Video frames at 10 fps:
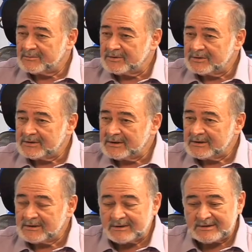
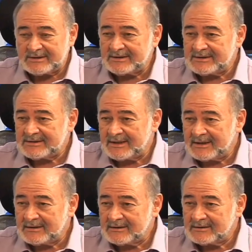community is in the
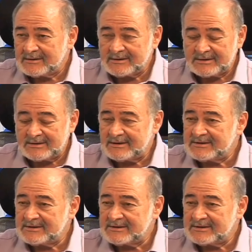state, is in